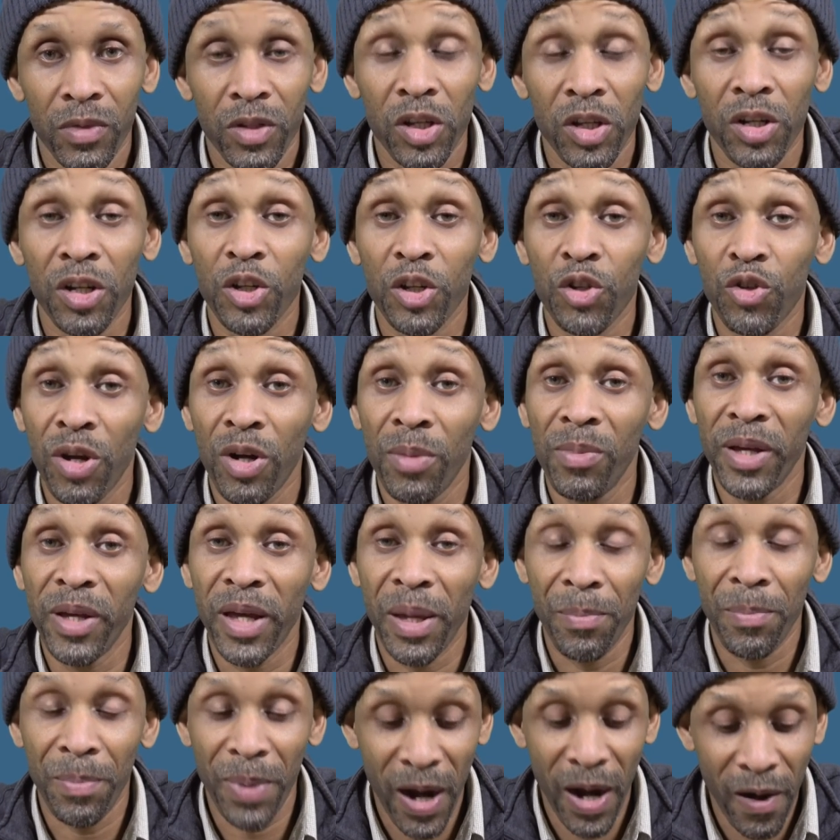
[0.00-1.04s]
So the trouble
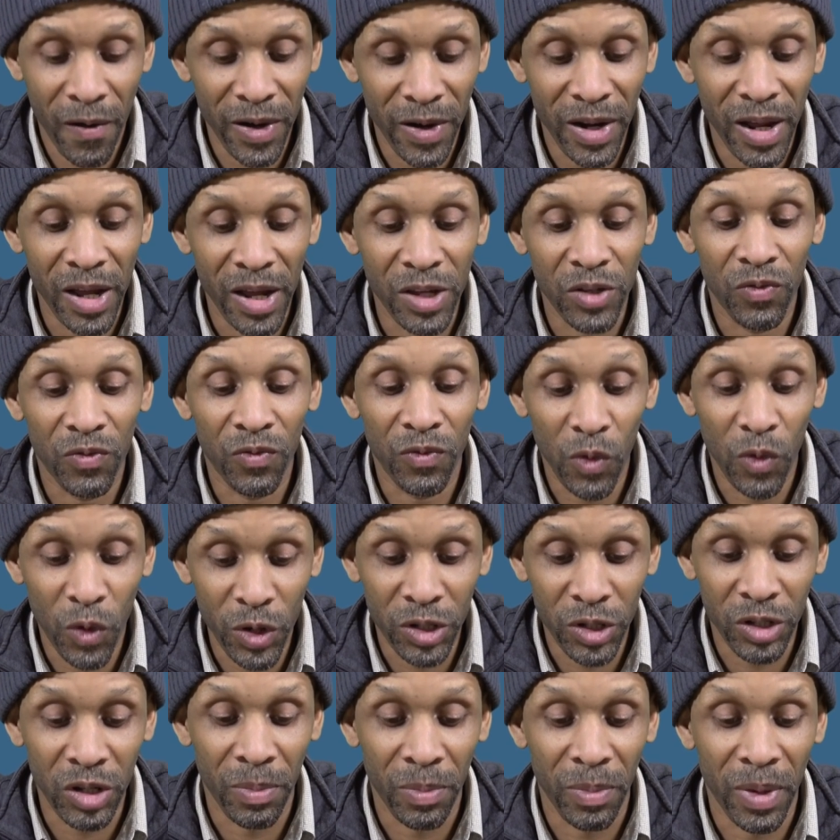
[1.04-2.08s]
in paradise
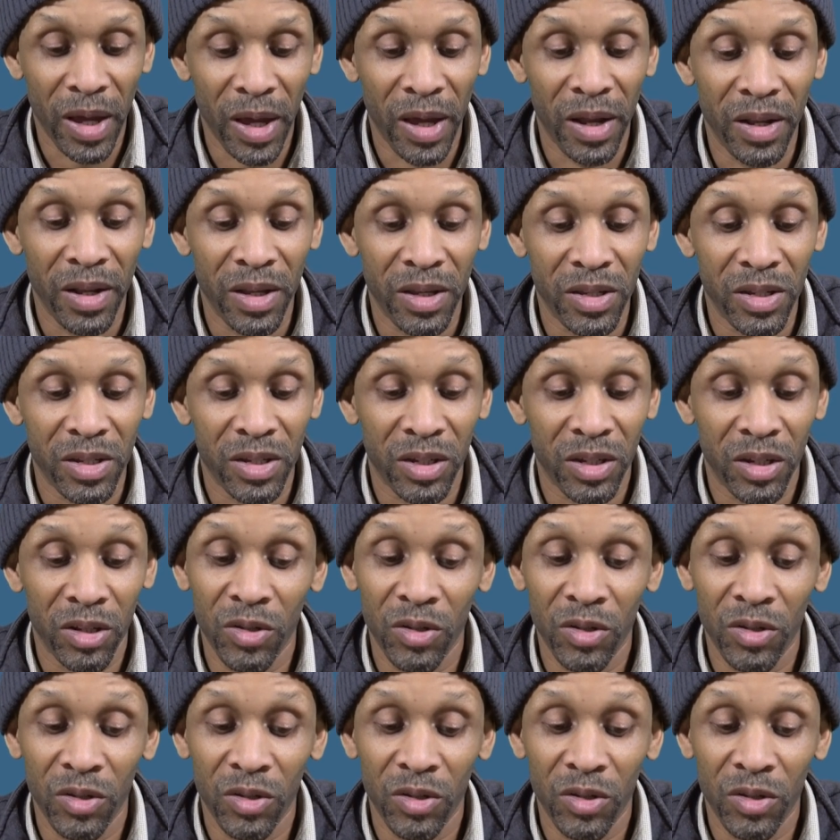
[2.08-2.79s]
voice command is,